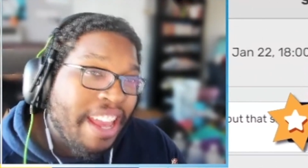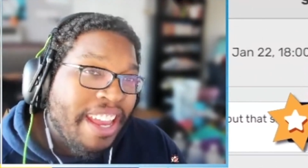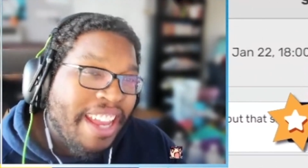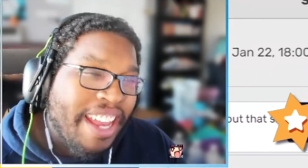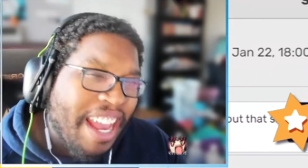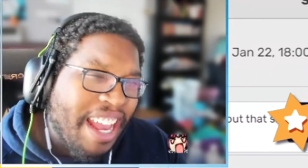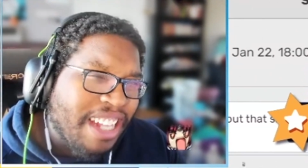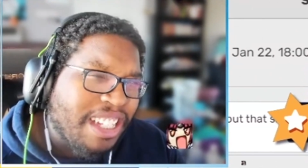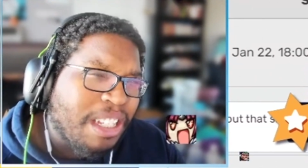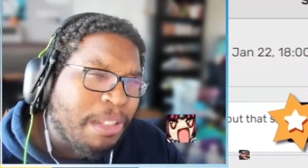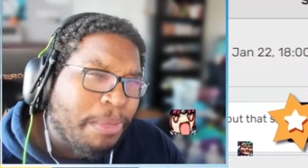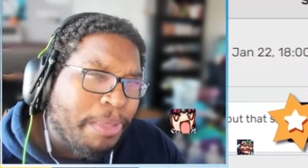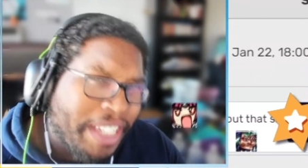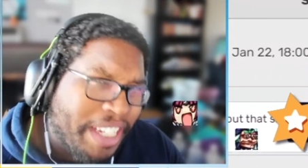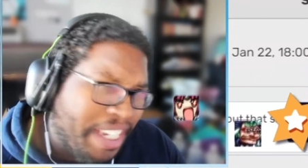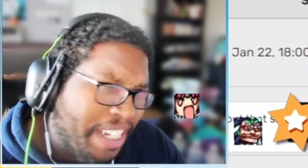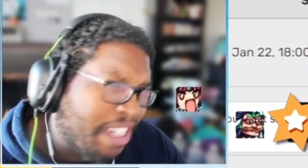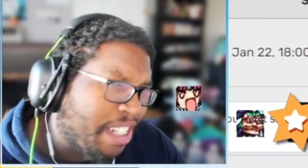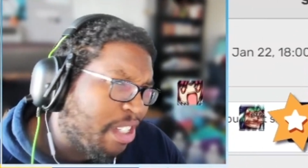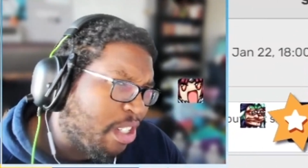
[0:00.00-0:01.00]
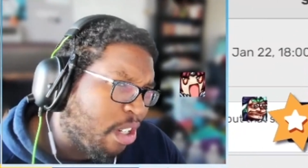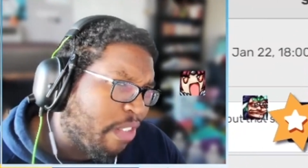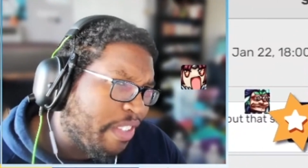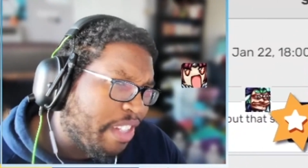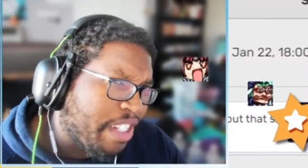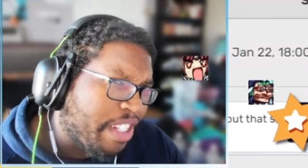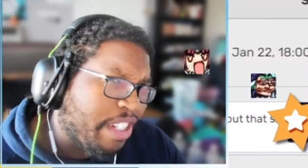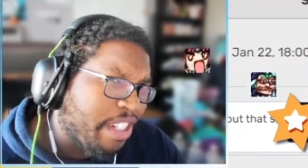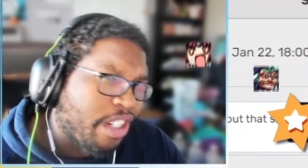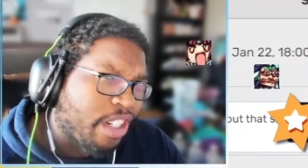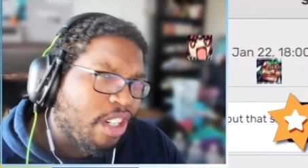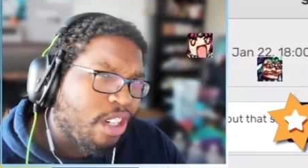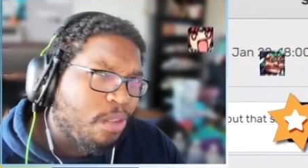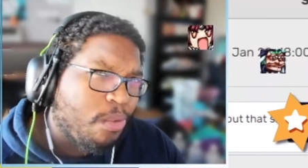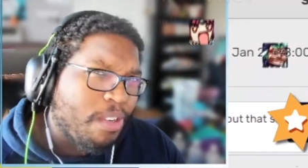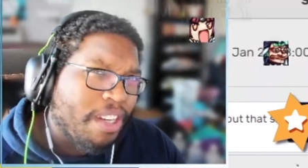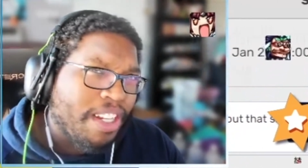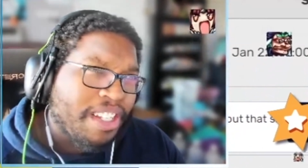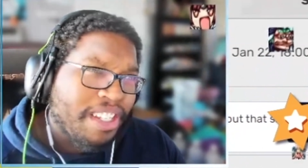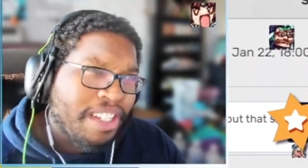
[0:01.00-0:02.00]
It has some key servants that you're going to
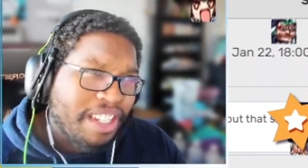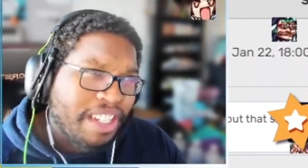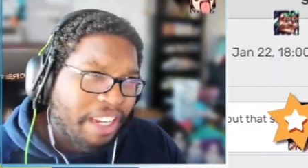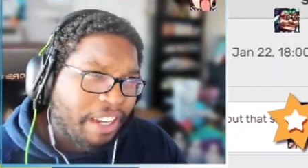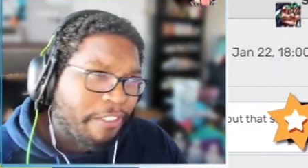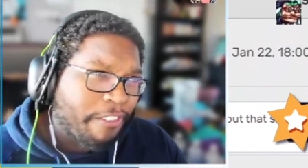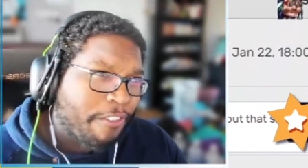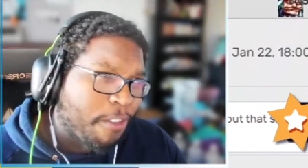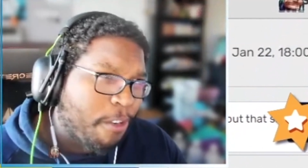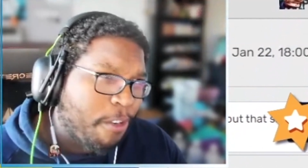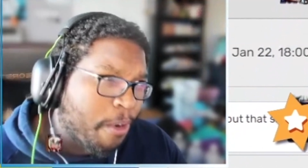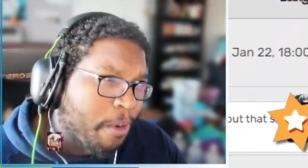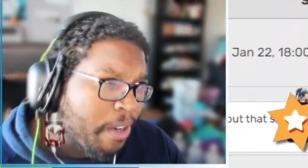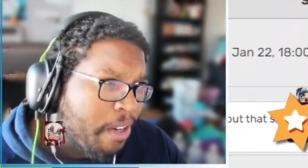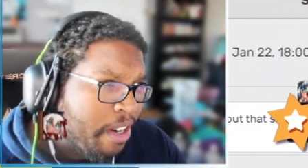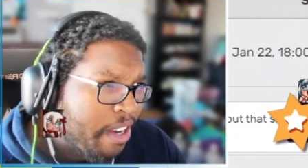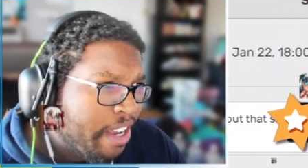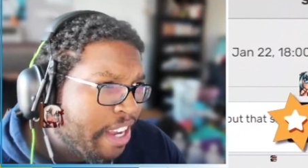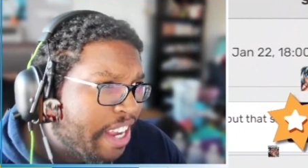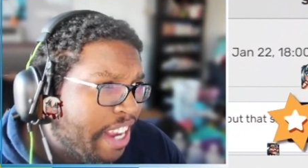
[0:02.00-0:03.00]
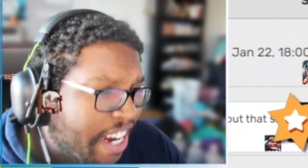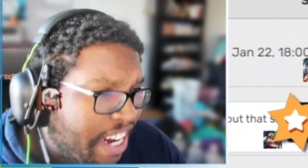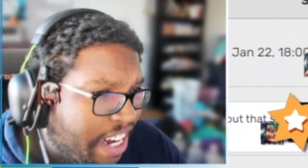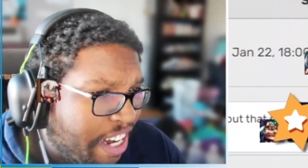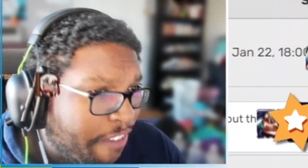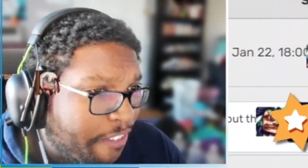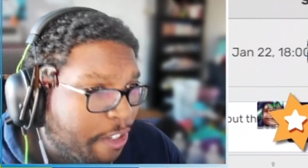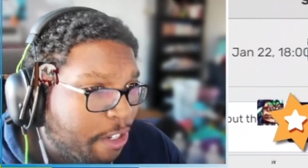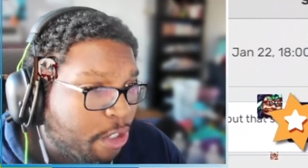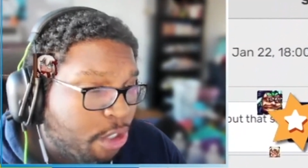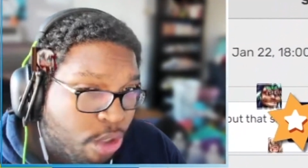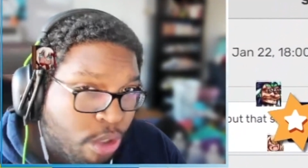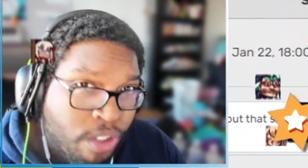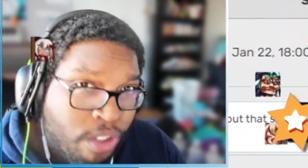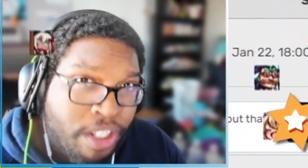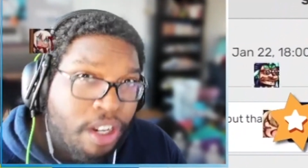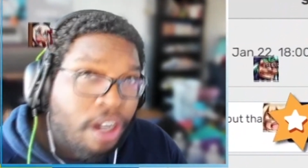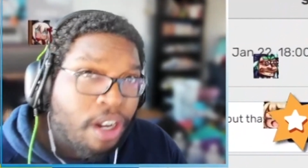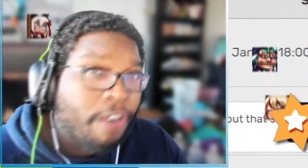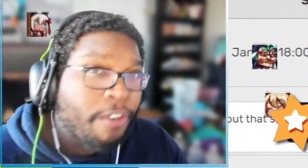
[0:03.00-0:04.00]
want to save for and if you
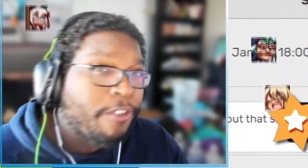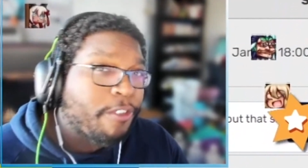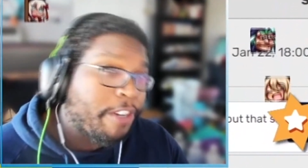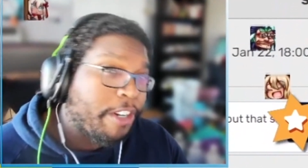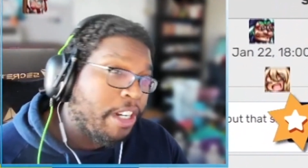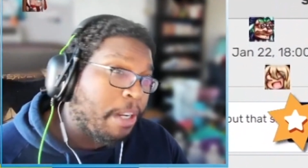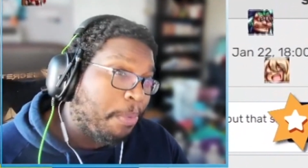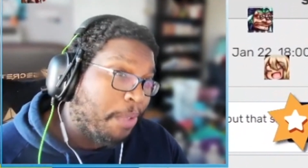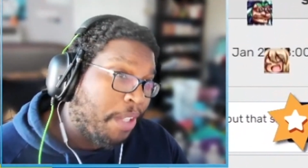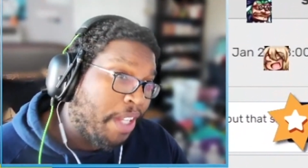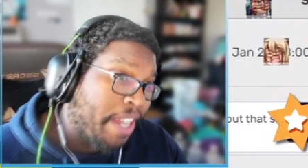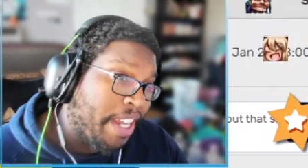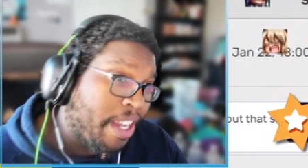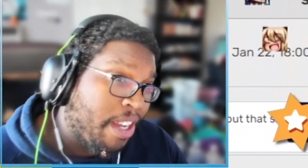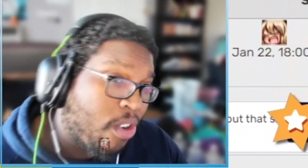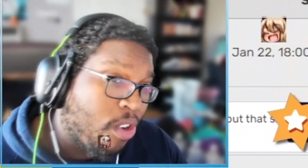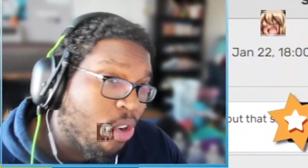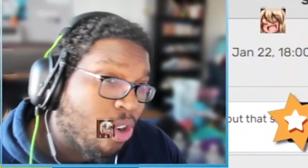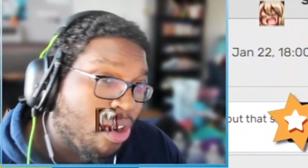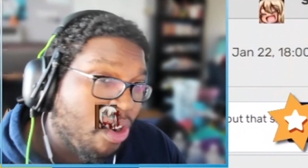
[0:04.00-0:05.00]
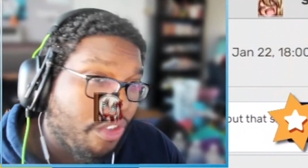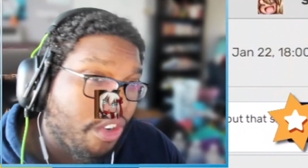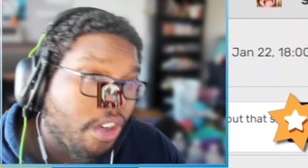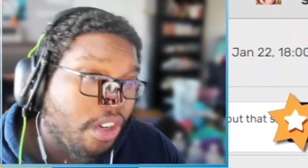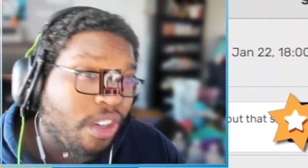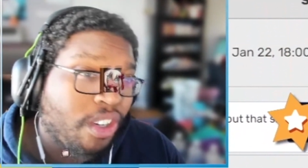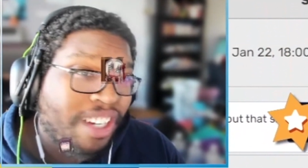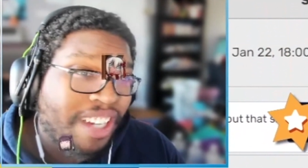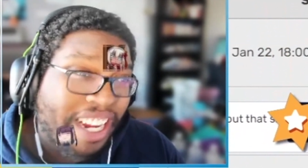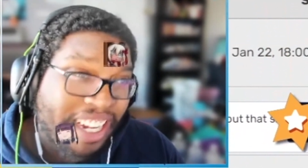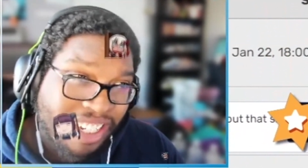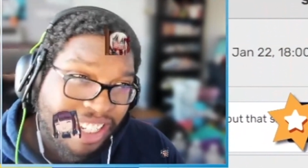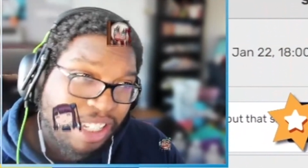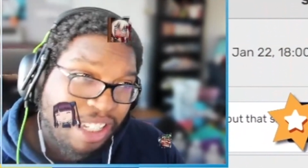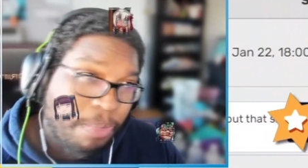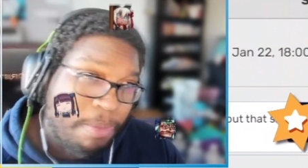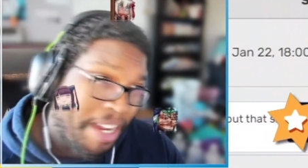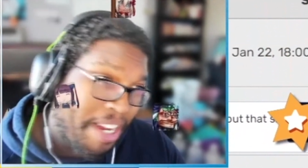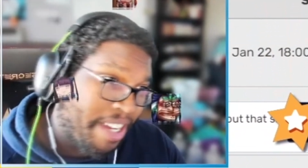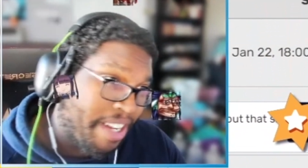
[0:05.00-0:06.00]
truly are free to play or if you're a light
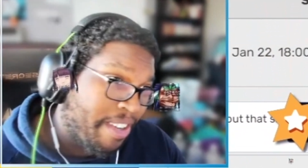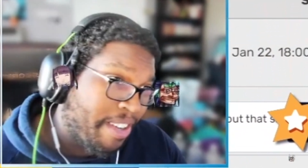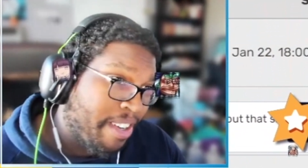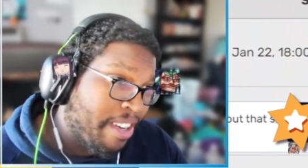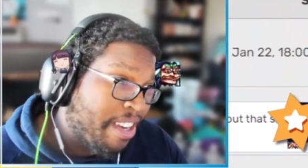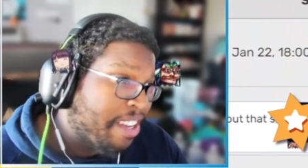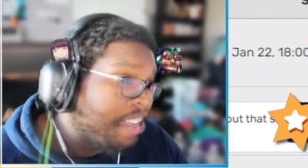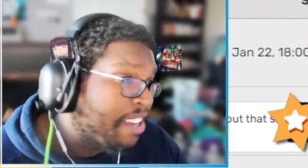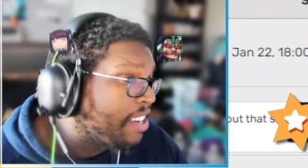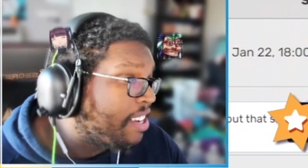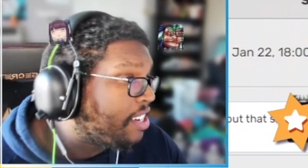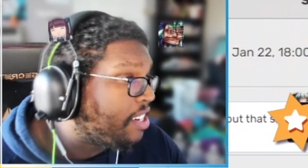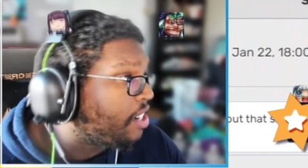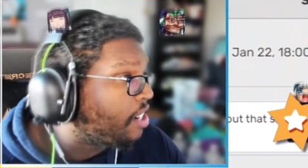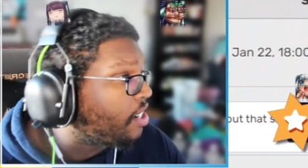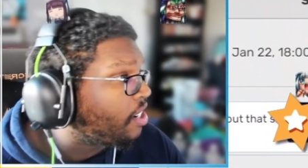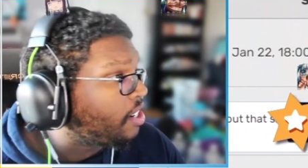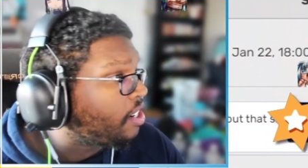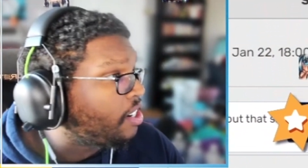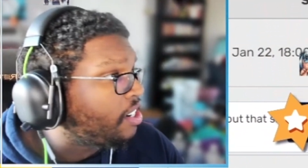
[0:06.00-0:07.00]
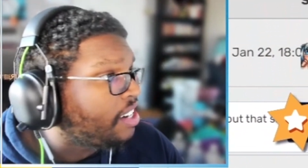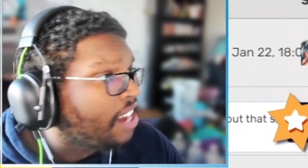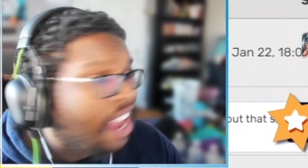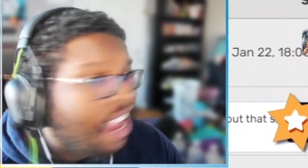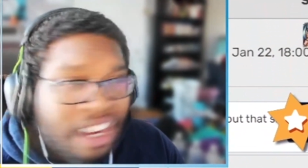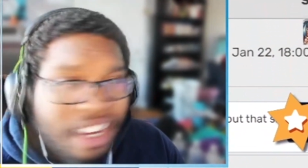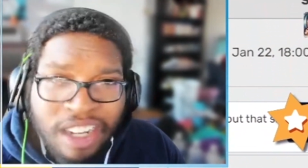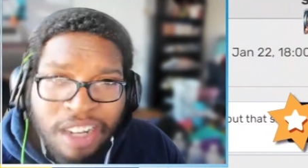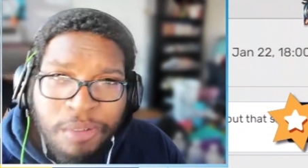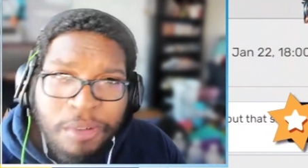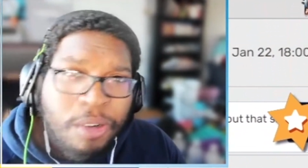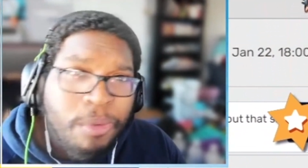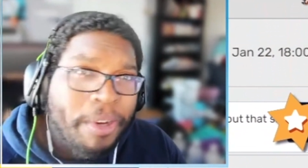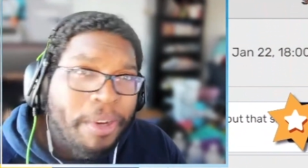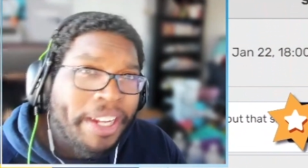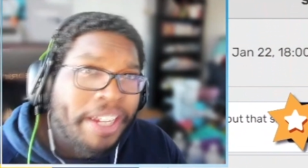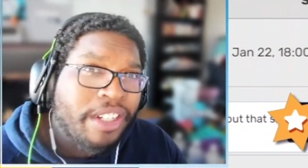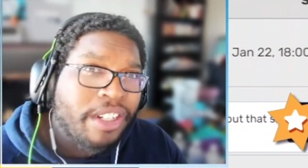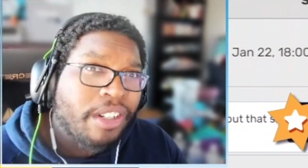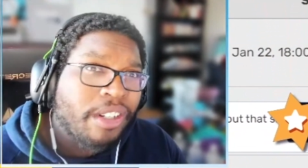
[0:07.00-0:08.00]
spender, you're not going to want to
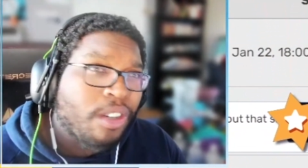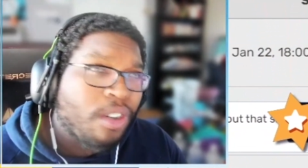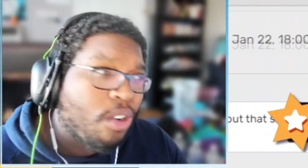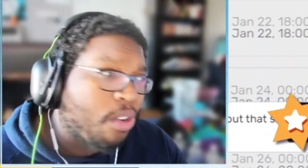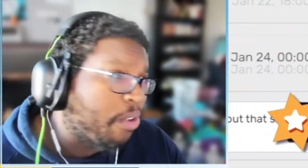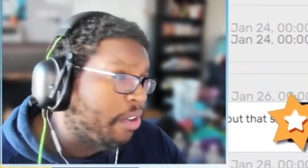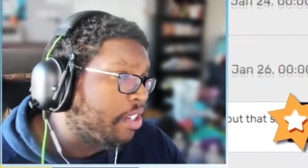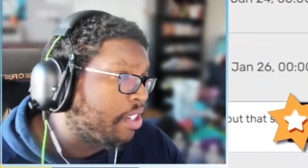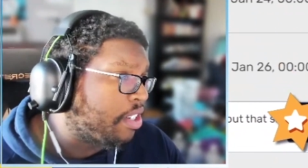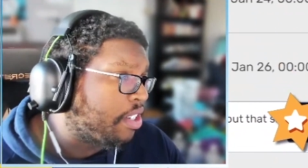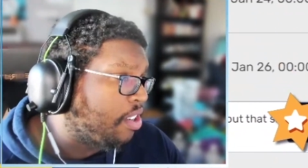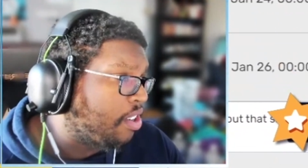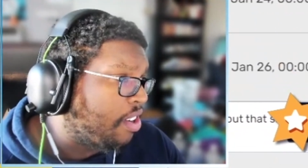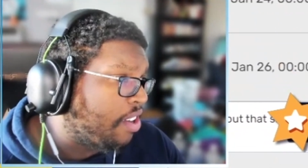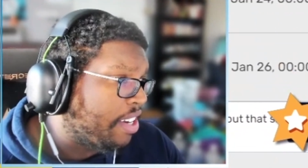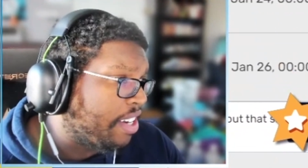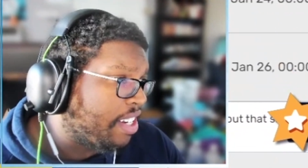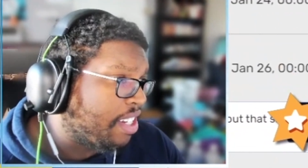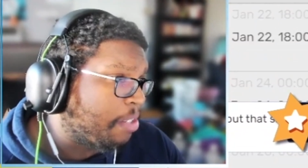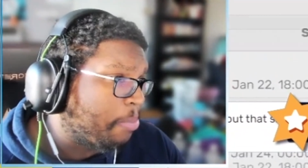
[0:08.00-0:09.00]
waste your quartz on this